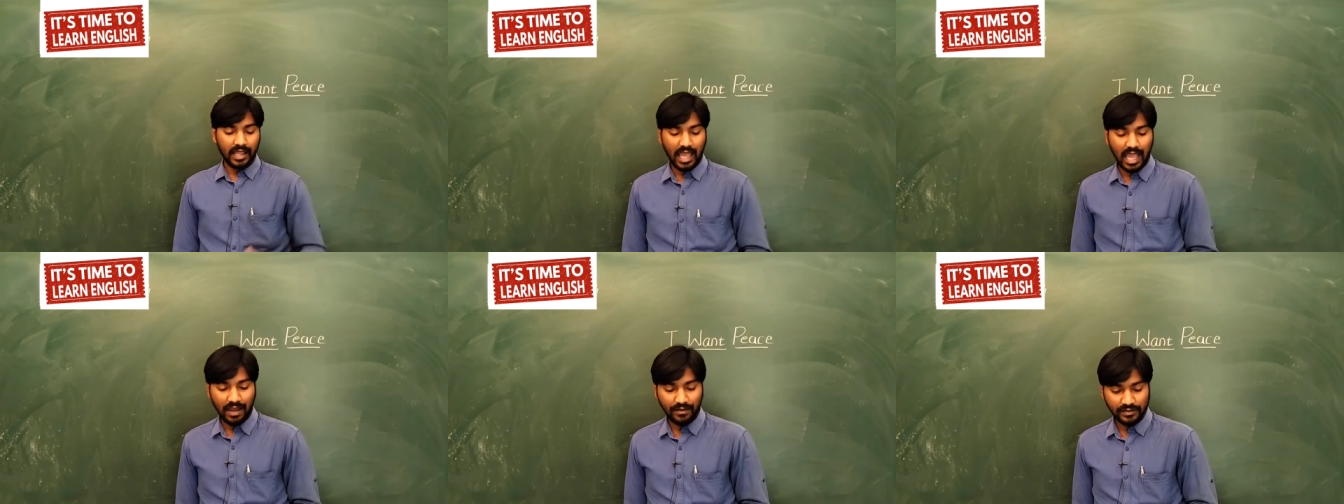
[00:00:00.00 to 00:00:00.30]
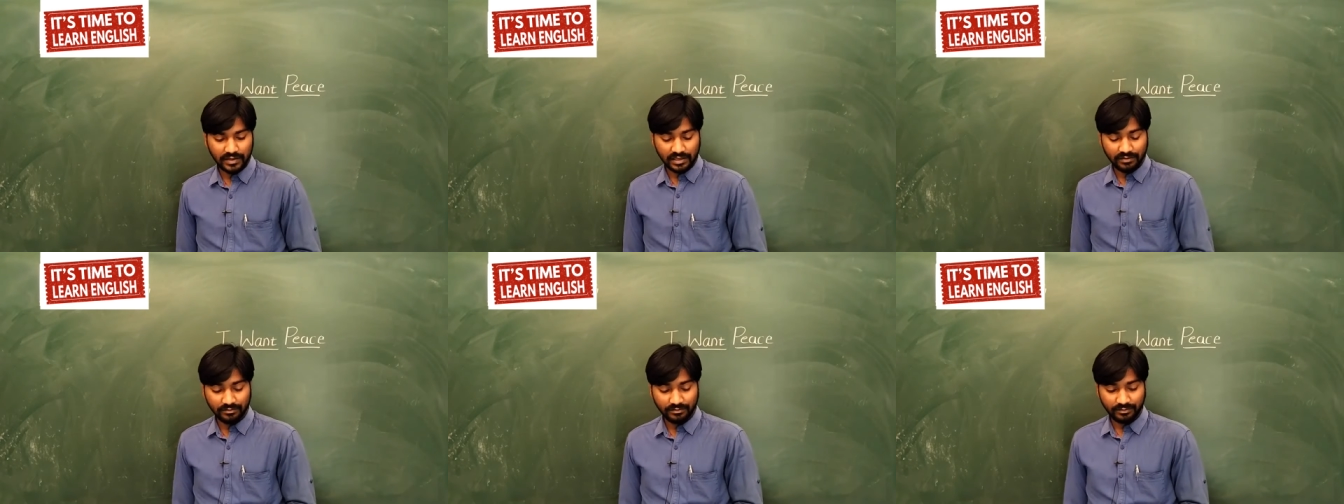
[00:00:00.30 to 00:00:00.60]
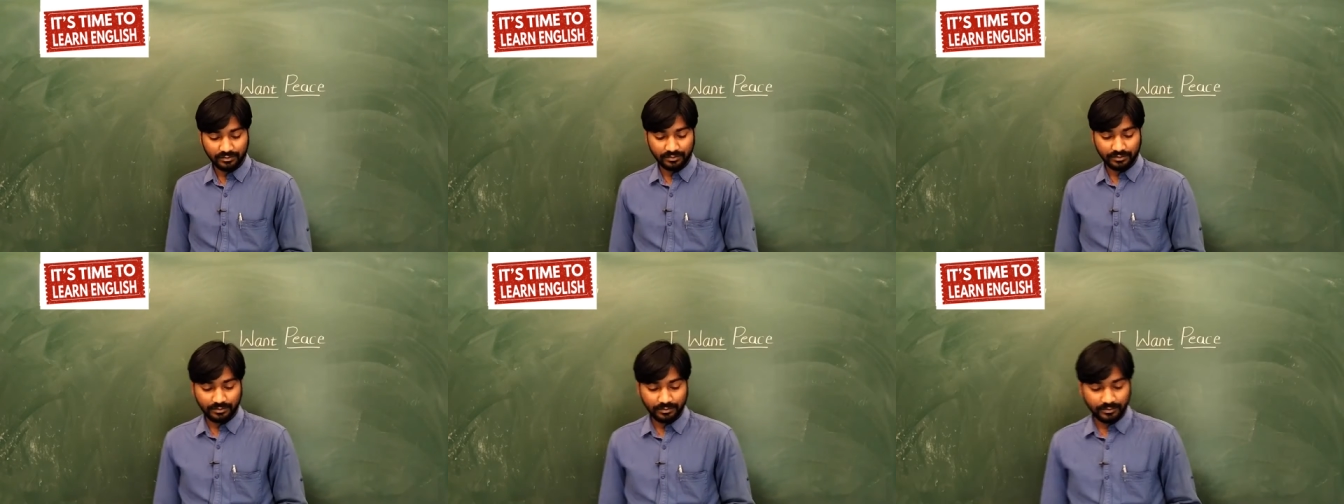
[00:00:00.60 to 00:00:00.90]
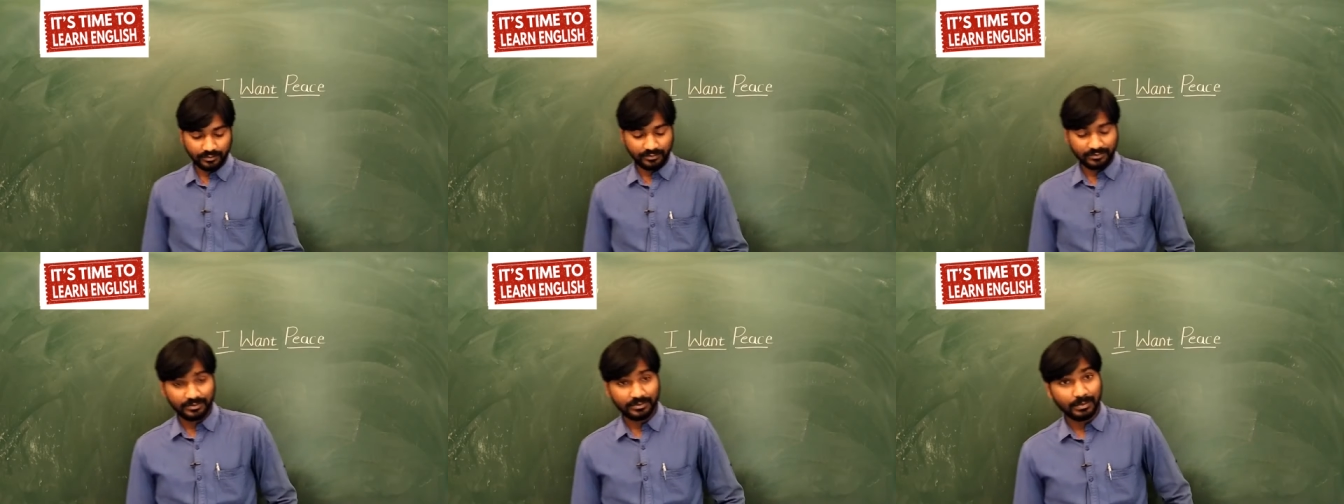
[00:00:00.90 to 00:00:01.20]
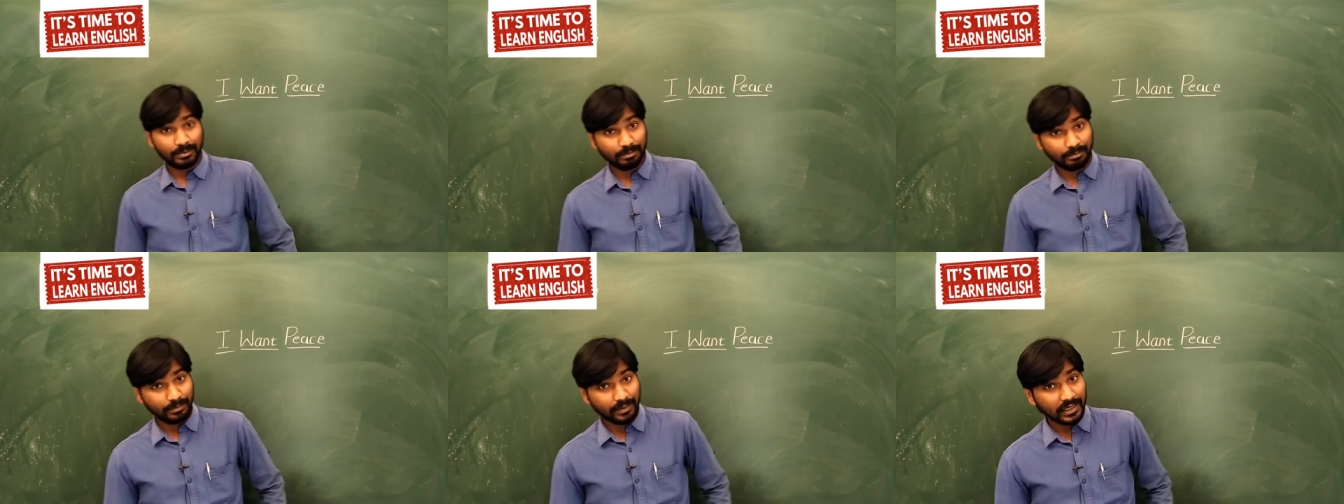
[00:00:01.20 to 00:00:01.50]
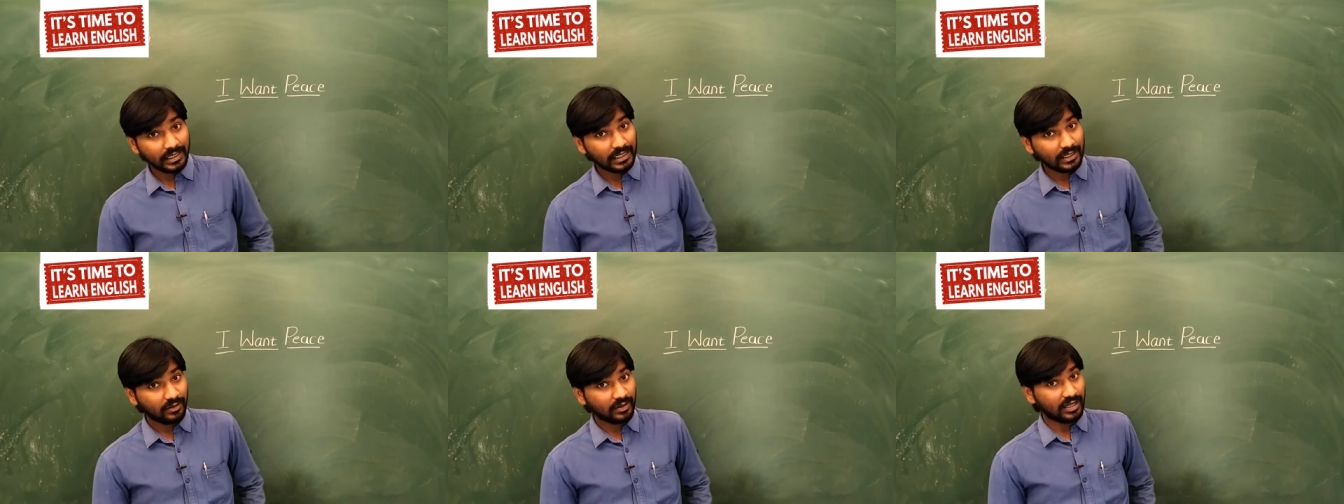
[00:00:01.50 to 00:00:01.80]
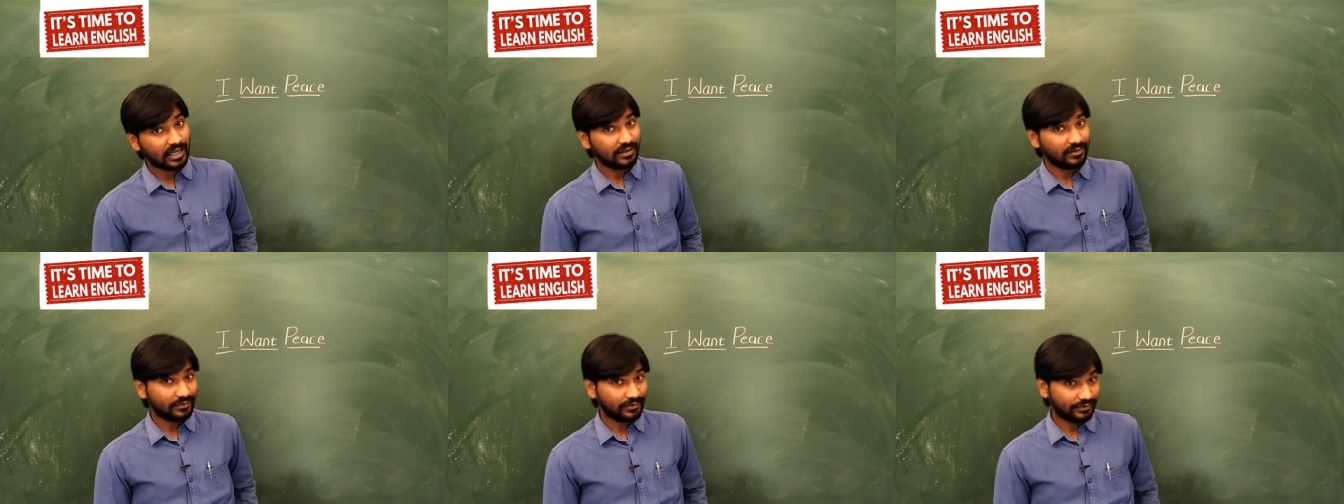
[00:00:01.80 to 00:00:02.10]
they have some
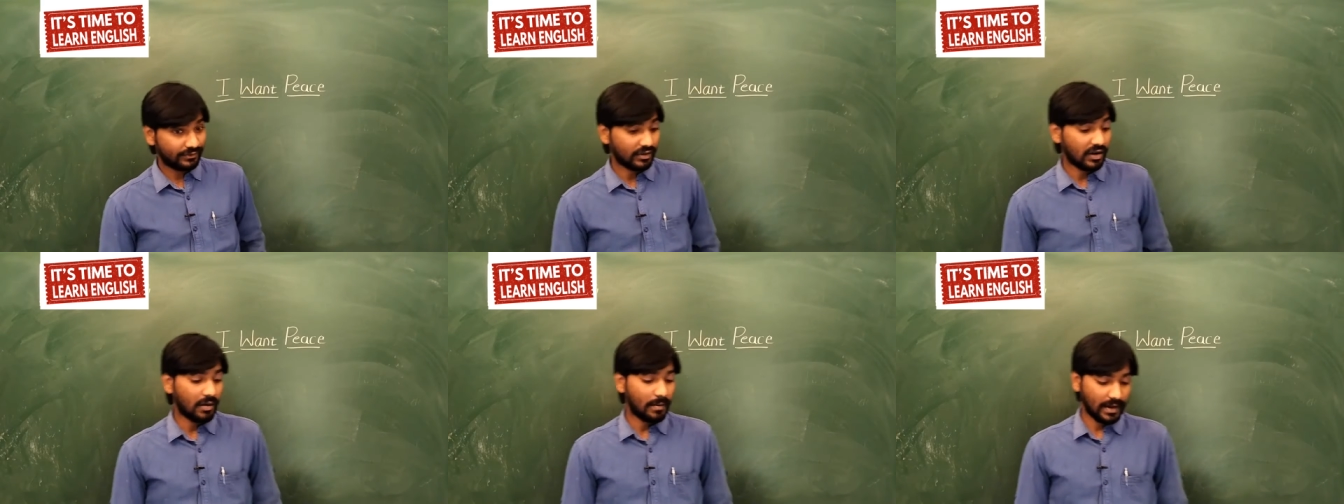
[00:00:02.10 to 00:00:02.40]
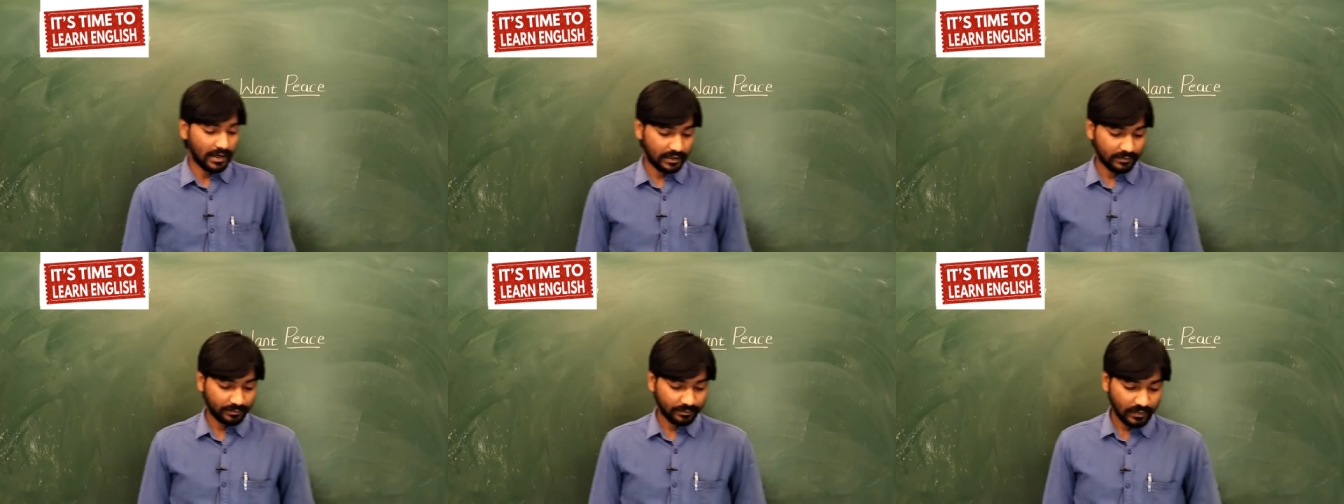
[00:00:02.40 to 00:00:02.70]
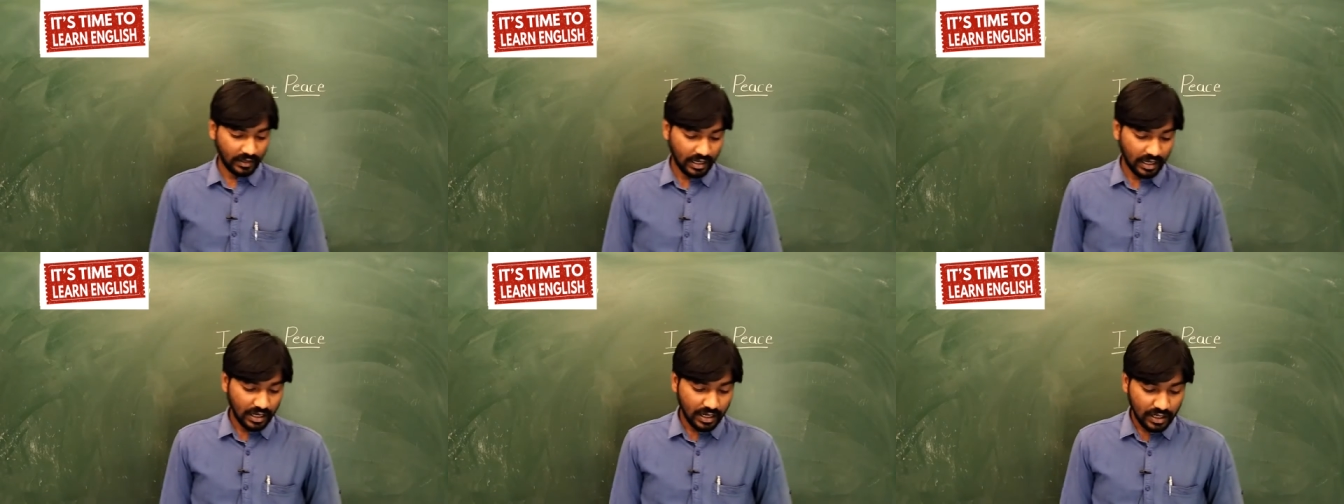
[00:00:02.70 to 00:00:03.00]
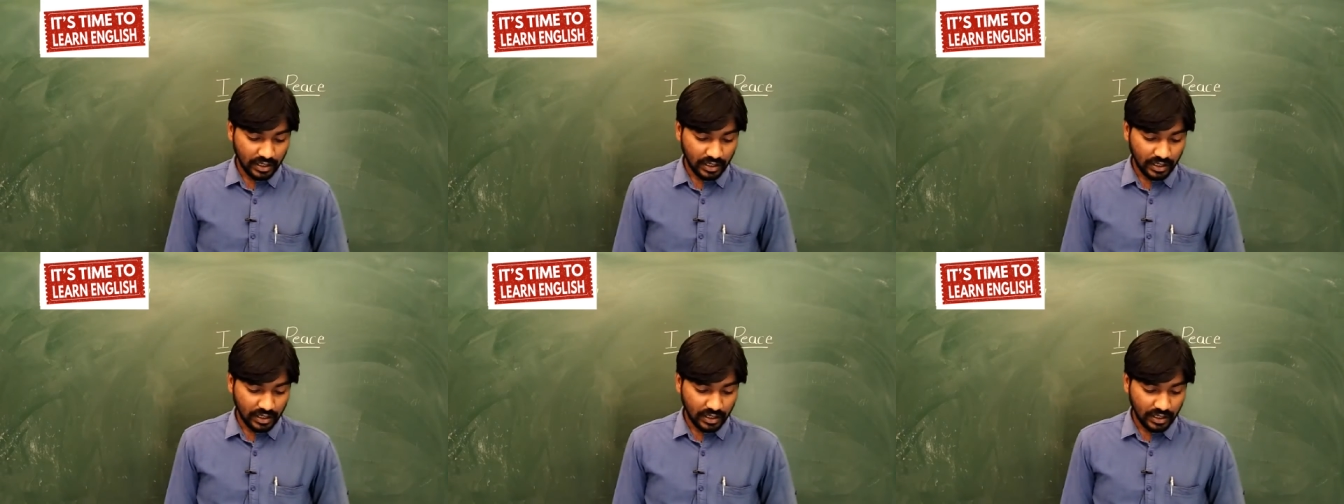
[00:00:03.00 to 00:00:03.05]
particular format.